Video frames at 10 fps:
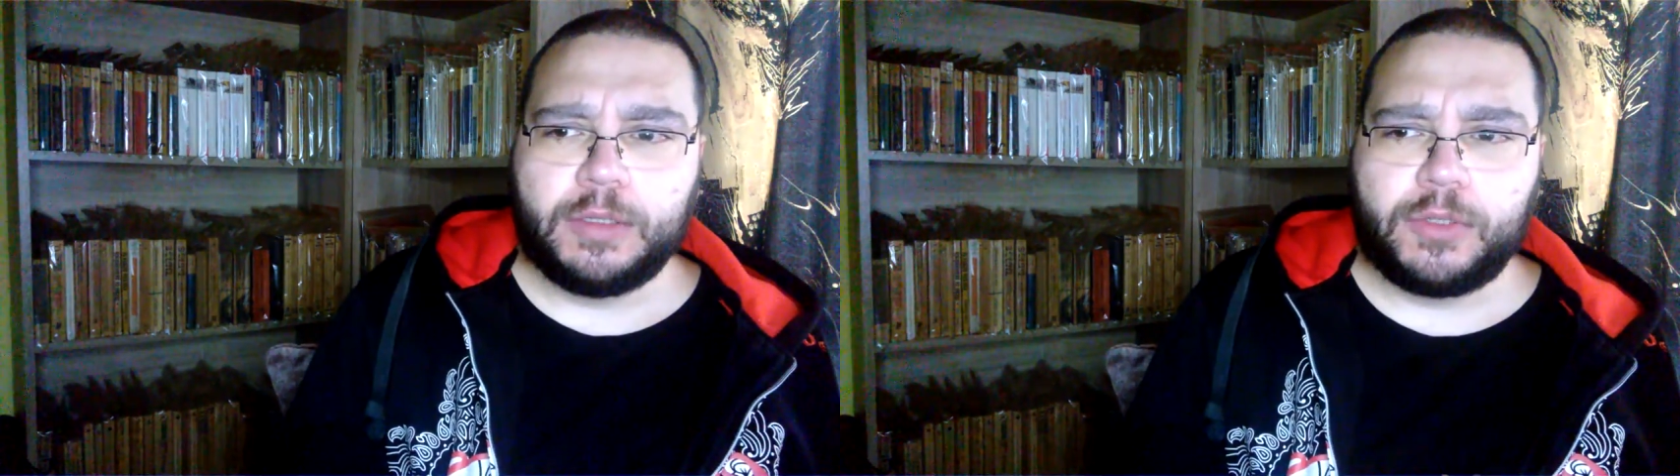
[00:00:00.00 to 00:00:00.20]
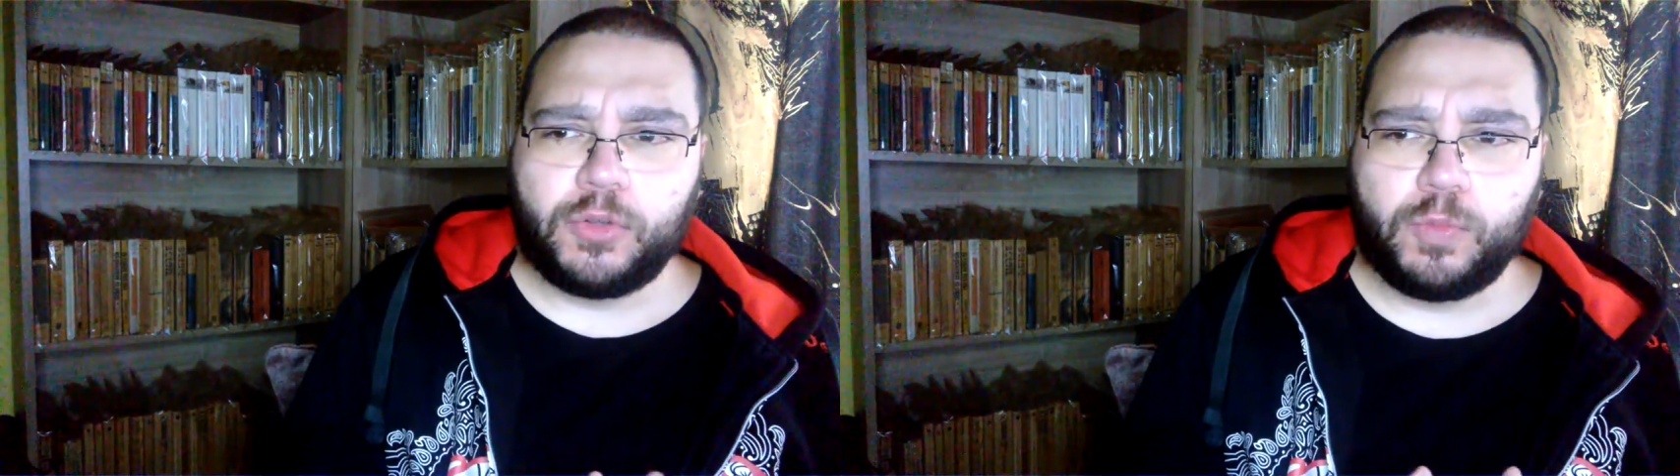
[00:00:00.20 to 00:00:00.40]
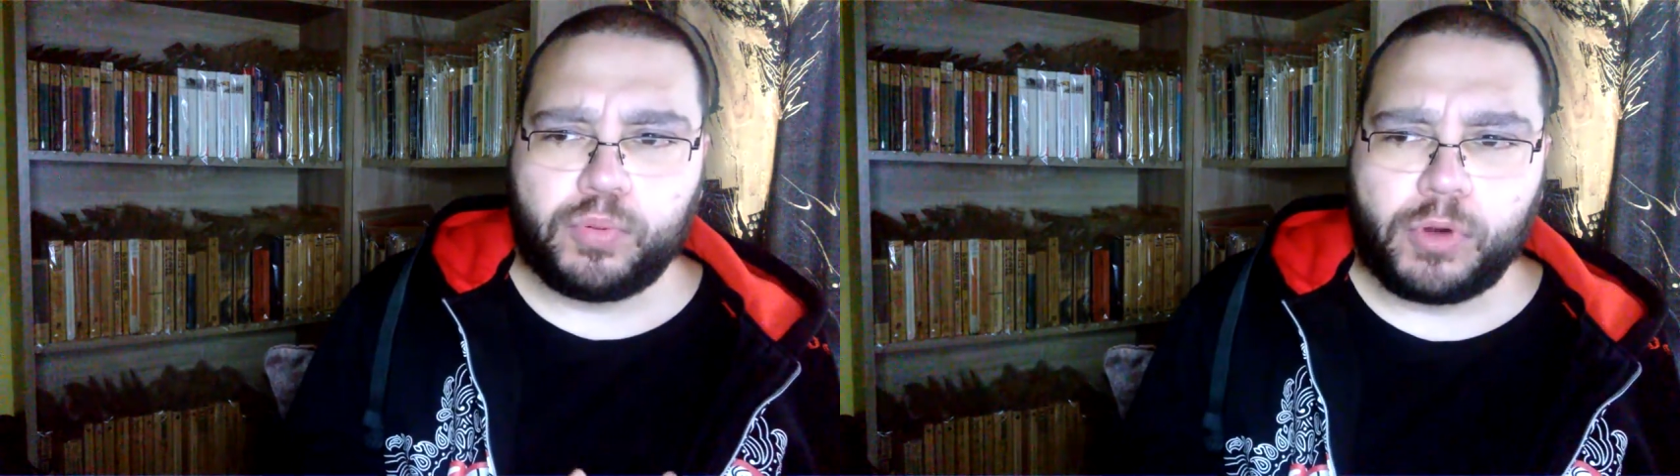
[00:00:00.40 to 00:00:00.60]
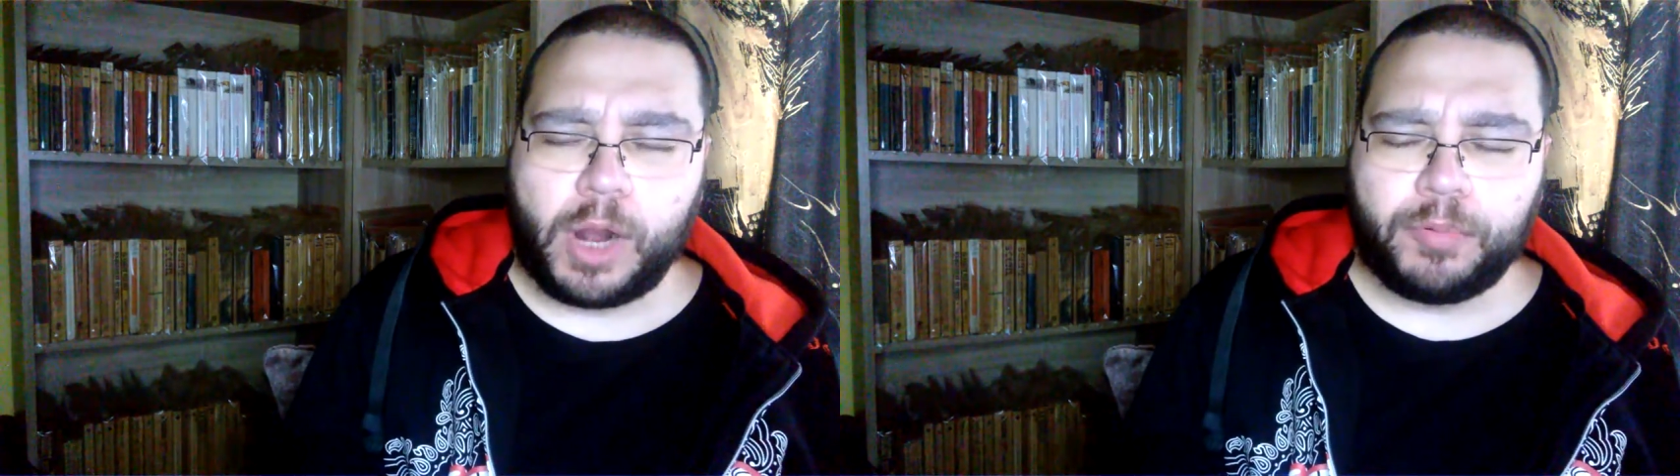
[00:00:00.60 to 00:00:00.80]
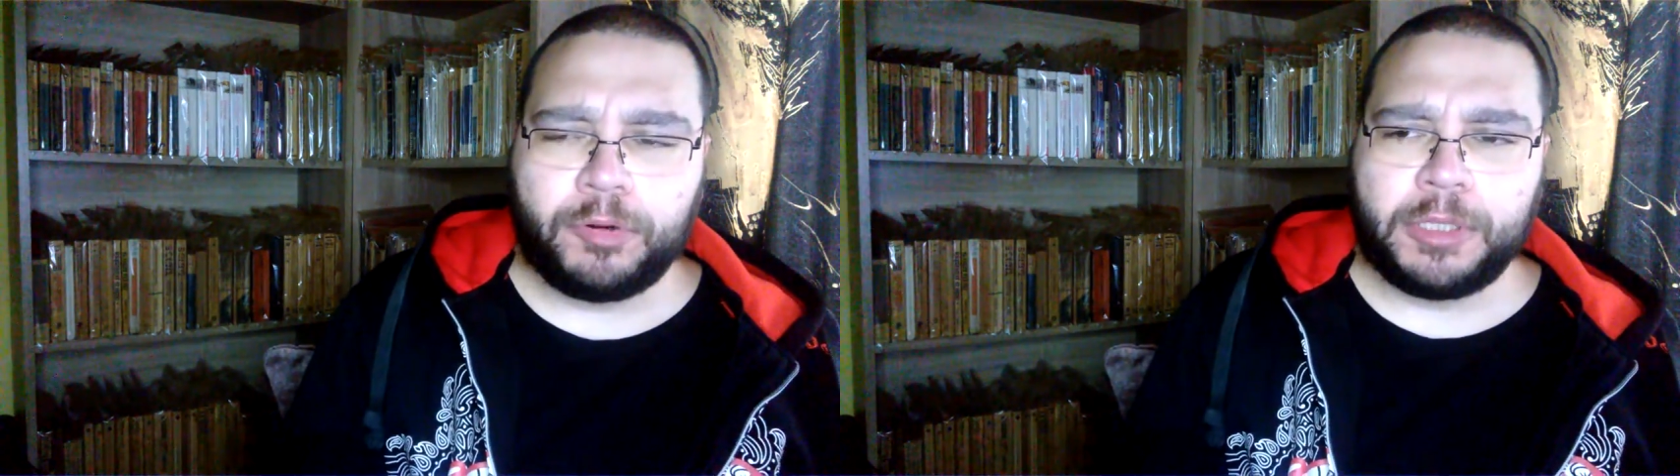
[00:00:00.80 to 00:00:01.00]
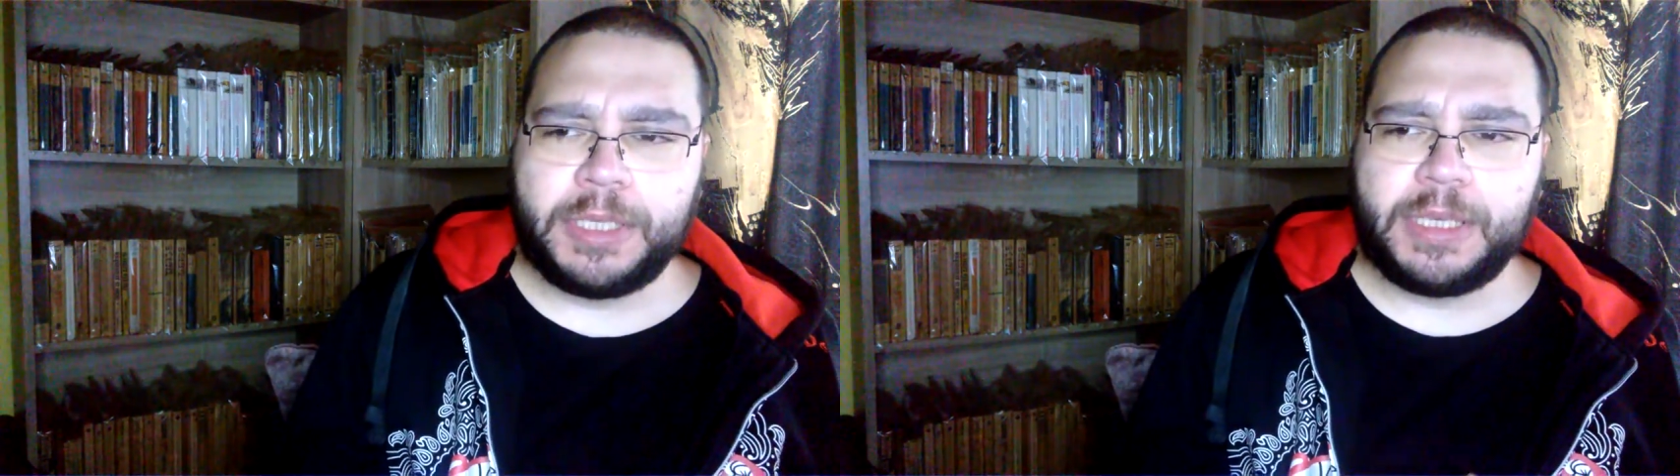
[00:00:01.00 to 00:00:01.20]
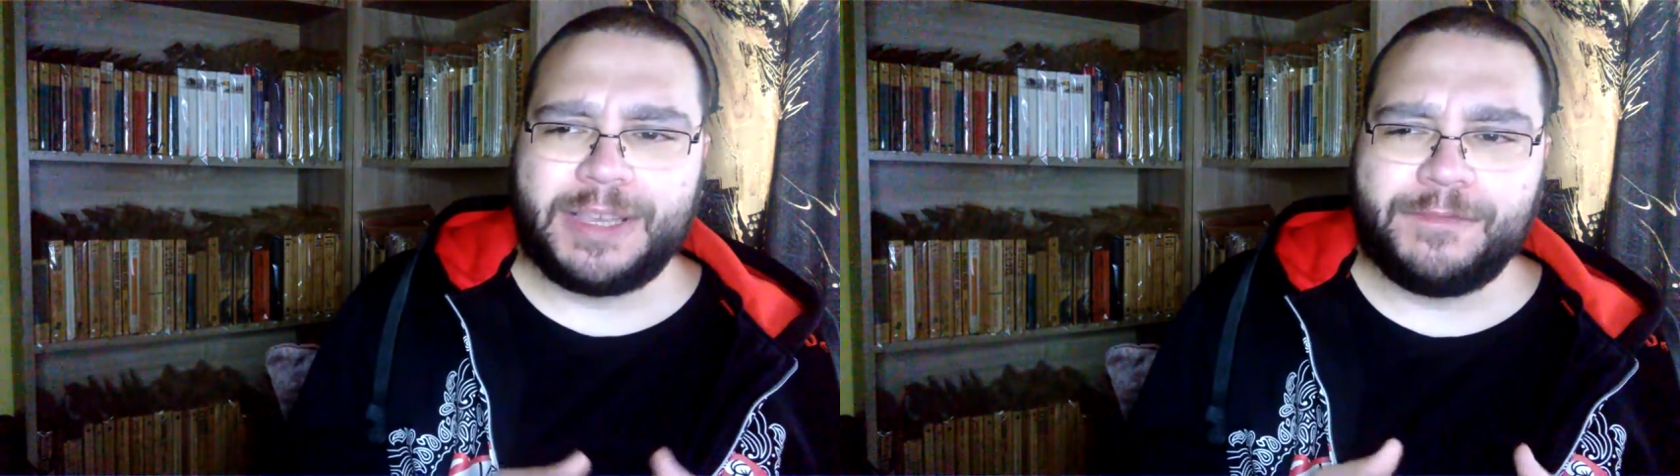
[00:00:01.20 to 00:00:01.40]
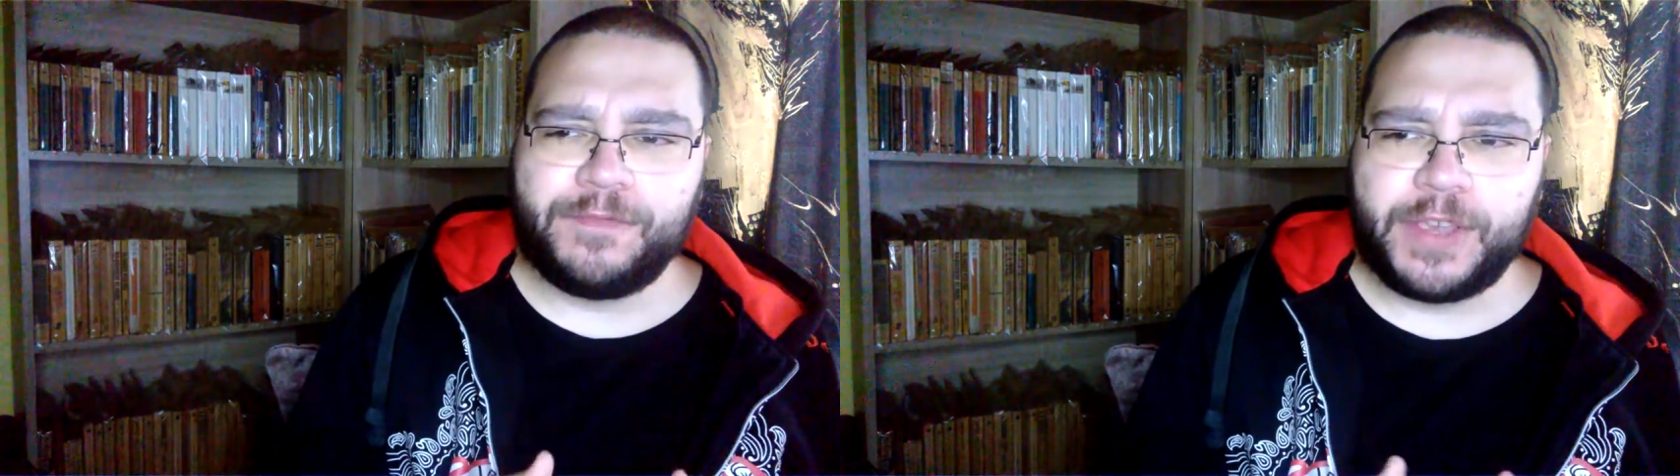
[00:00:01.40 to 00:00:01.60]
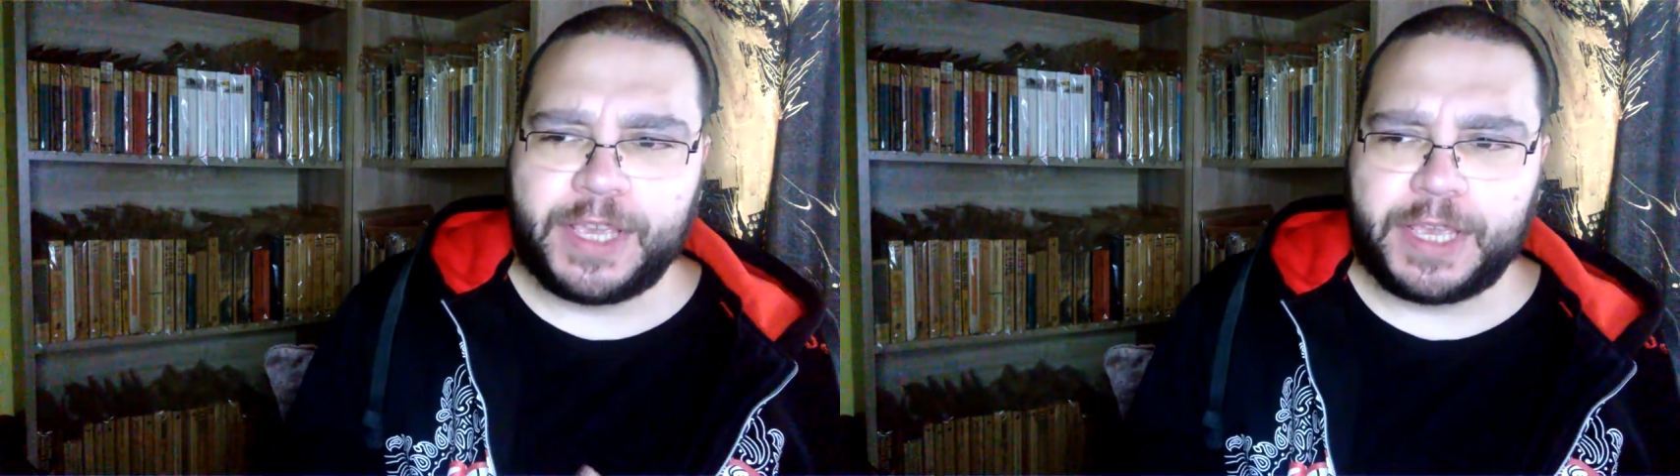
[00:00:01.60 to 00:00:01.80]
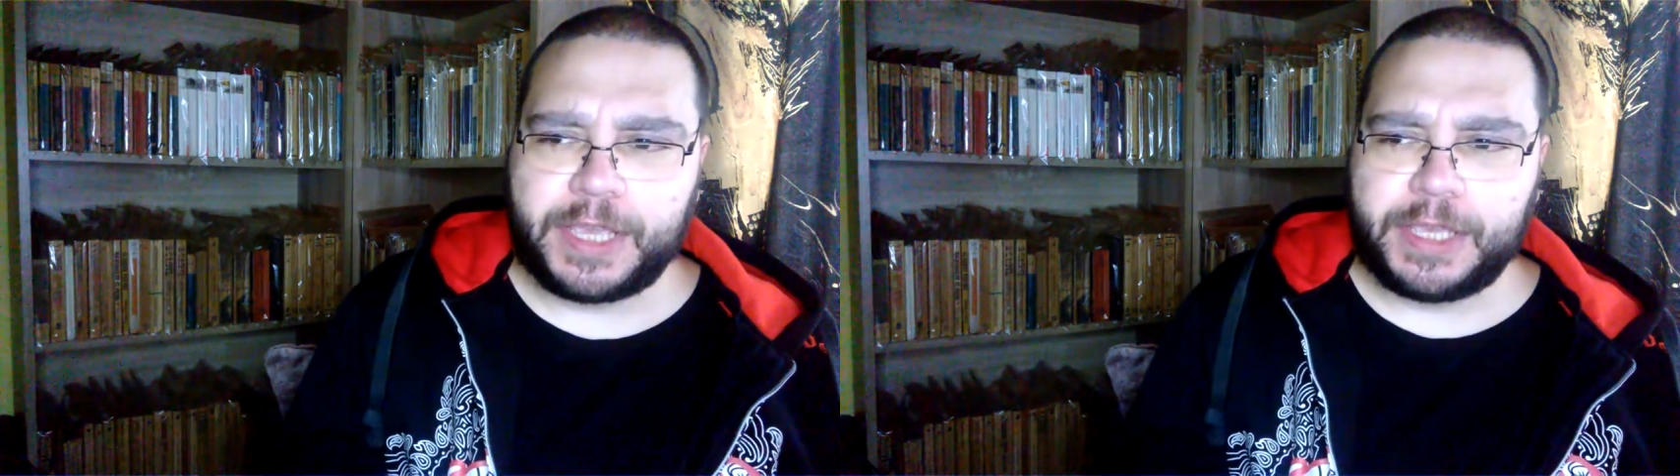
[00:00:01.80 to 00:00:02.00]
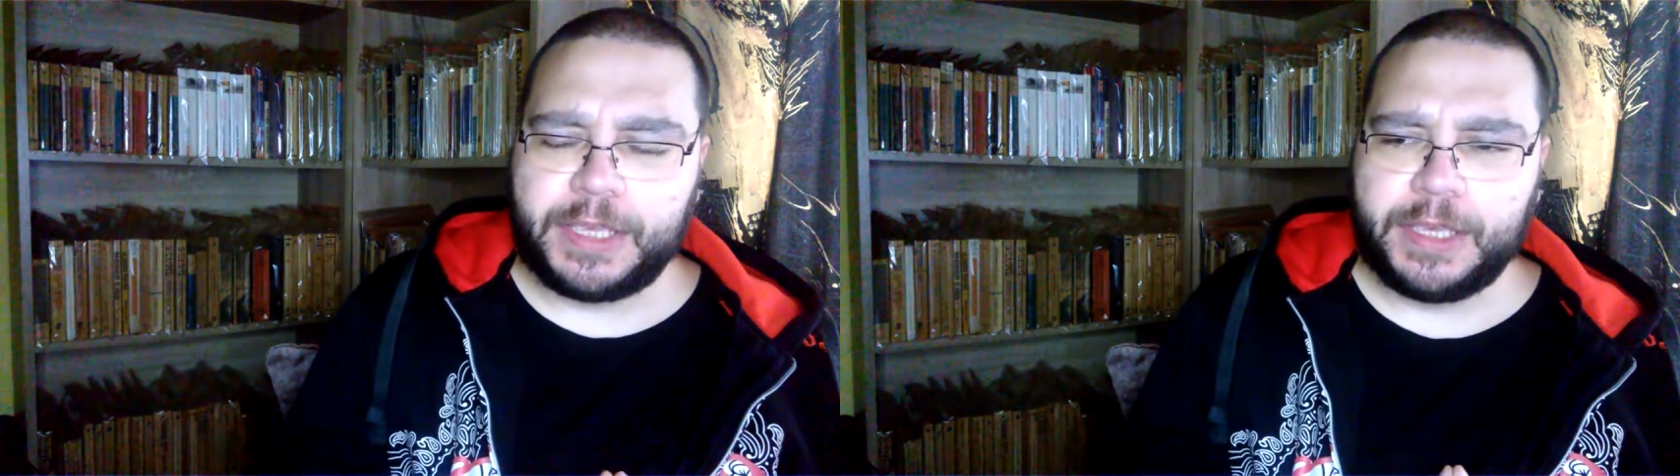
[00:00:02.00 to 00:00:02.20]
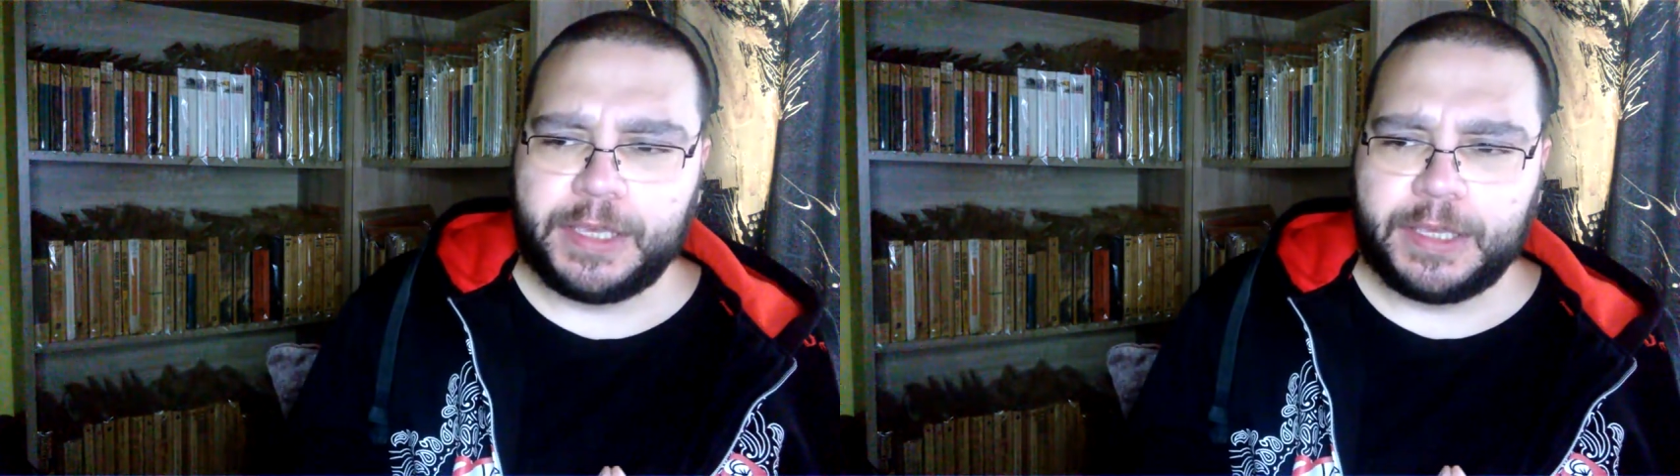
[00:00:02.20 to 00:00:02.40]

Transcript: to properly convey